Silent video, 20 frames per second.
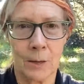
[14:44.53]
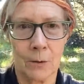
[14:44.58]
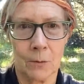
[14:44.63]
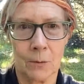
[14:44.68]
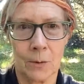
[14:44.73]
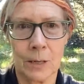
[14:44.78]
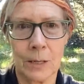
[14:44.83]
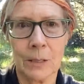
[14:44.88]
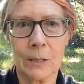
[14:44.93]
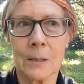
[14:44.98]

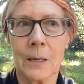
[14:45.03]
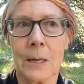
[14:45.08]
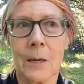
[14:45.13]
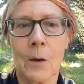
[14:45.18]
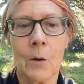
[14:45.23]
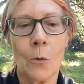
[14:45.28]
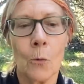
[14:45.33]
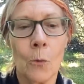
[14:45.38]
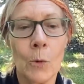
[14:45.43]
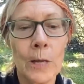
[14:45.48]
right?
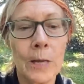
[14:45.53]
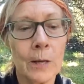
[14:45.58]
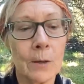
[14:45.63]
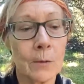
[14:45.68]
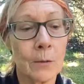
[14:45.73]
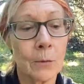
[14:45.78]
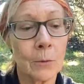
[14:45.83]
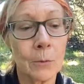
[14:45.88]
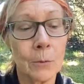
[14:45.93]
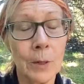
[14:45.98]
Week
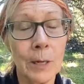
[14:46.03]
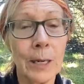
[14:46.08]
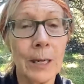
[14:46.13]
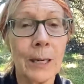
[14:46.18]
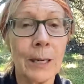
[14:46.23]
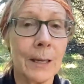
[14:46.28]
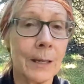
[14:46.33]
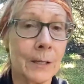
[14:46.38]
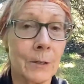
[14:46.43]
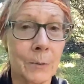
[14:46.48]

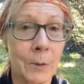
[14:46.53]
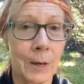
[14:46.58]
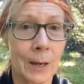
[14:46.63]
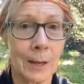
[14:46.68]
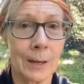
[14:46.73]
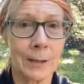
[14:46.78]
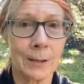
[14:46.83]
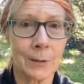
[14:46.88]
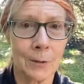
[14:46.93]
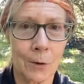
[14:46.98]
three is what I
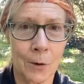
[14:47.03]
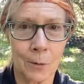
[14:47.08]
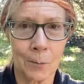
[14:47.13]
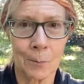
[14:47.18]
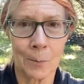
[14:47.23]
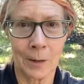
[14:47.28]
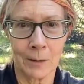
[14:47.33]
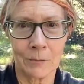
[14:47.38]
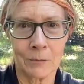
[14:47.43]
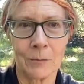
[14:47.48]
like to call
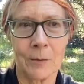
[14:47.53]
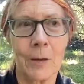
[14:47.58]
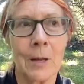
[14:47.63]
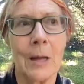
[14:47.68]
buff.